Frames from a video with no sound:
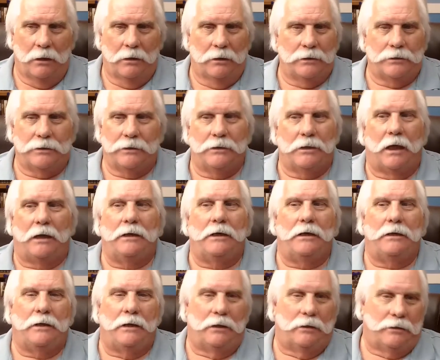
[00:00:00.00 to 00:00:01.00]
This is not
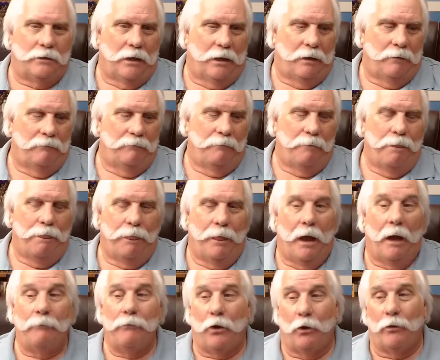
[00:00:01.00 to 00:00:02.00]
detail time.
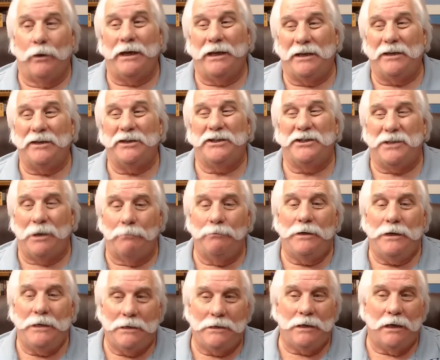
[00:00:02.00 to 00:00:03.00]
I'm going into some
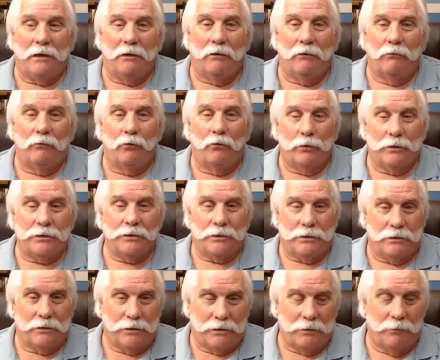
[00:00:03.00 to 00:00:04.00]
detail with
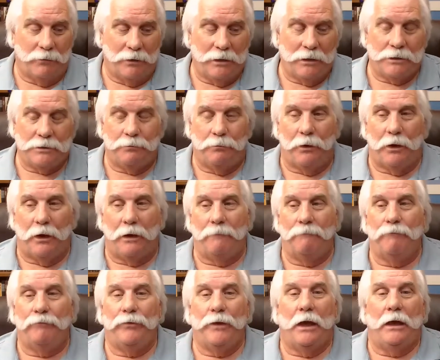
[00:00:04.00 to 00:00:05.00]
some of this, but
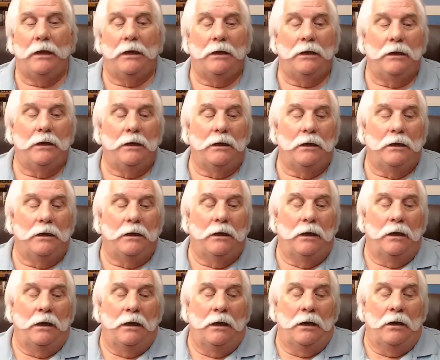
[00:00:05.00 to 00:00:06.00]

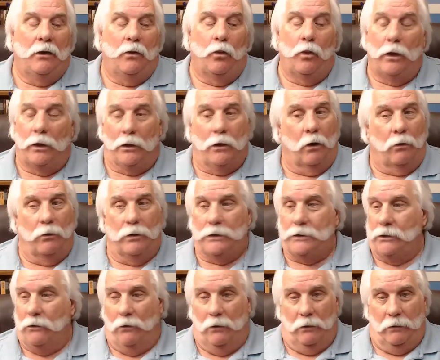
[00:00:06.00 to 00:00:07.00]
we'll go
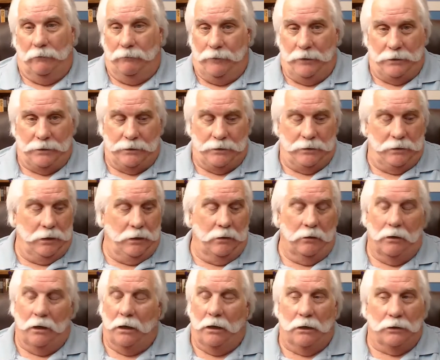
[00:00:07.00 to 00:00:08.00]
into all of this,
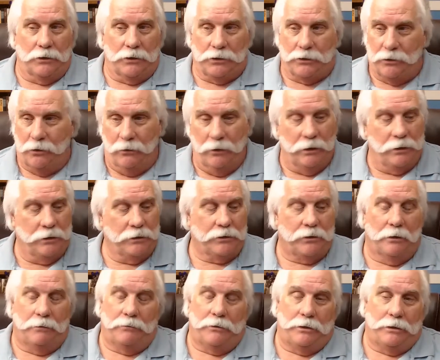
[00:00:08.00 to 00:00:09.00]
and I'll show you the
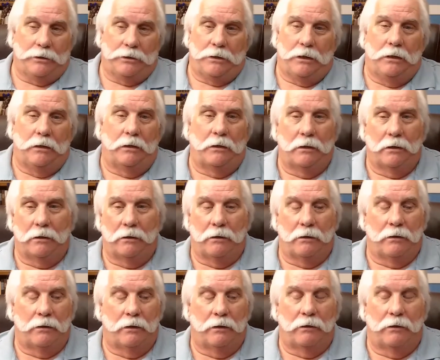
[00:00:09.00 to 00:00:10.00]
scriptures.
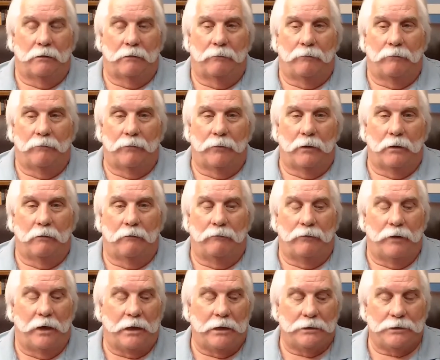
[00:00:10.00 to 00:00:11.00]
The
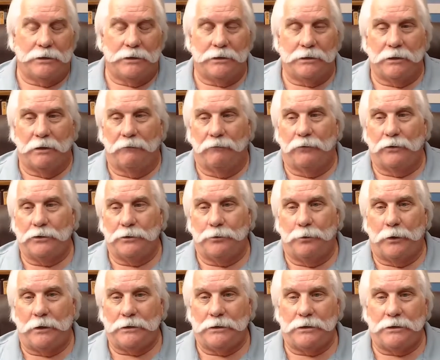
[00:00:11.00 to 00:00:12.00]
vacancies in the first
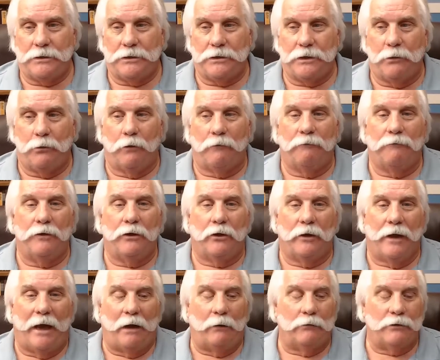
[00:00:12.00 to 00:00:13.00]
presidency were
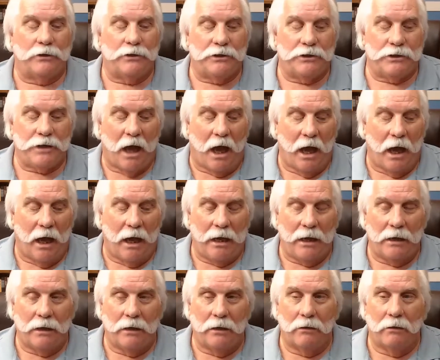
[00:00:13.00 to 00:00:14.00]
filled
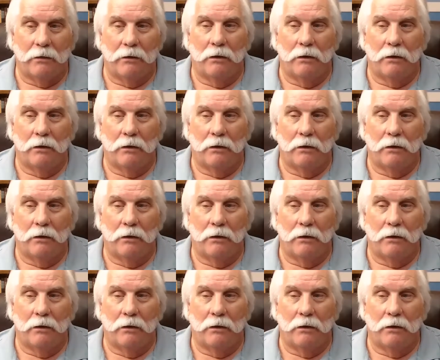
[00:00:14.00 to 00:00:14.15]
outside